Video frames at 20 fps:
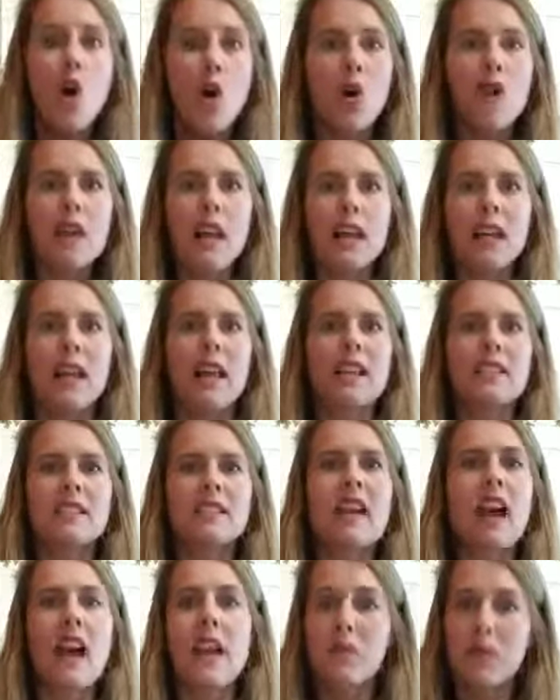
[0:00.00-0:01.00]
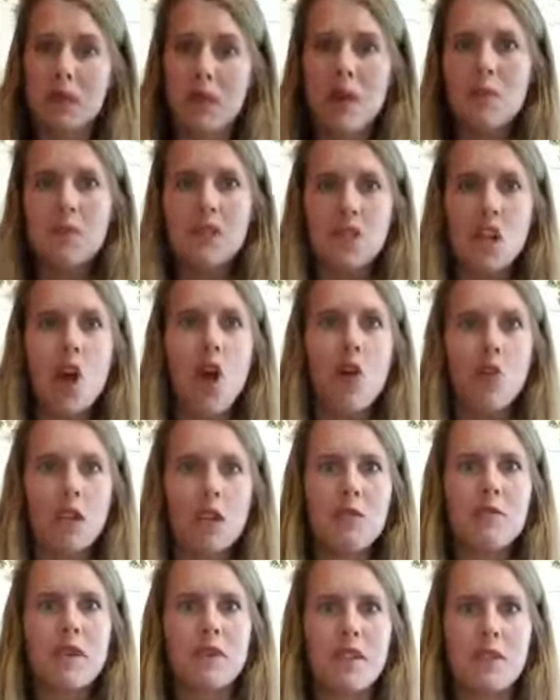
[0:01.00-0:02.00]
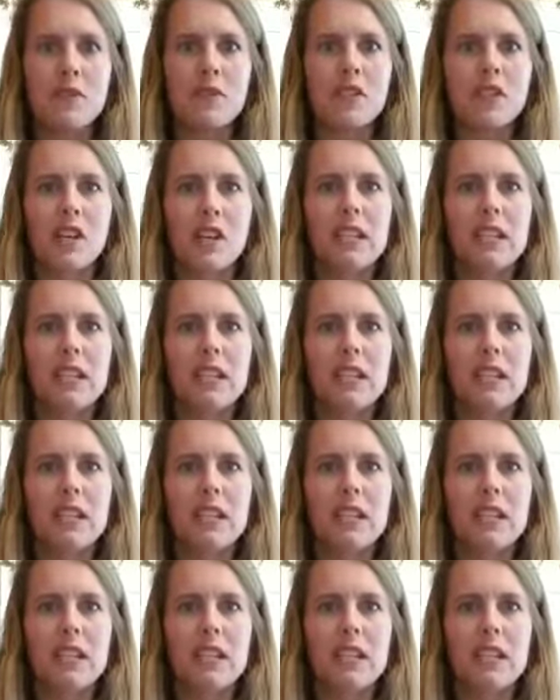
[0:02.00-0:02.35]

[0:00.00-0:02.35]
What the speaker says: or like last night when I was the only one that was